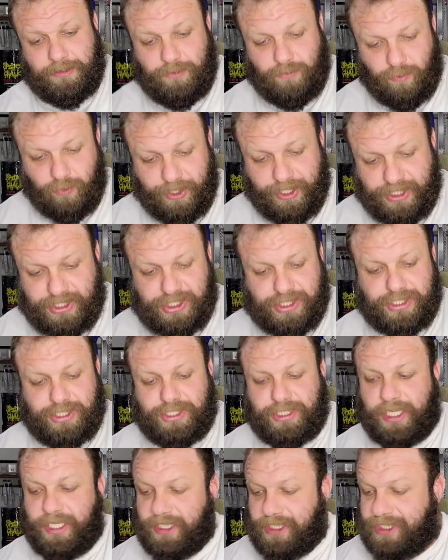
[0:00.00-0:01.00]

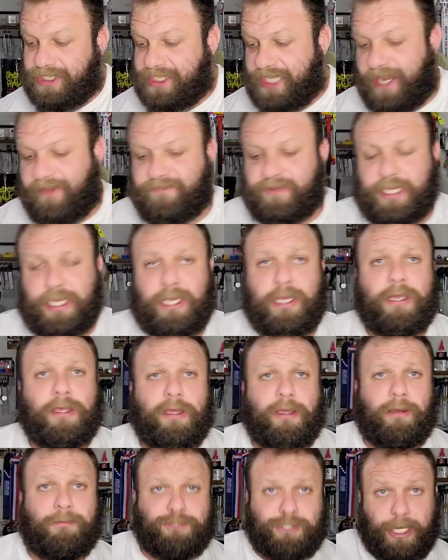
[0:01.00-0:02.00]
risks and safety
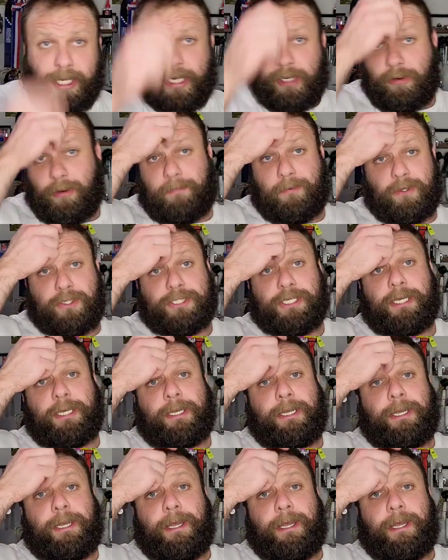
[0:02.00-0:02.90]
of training grippers.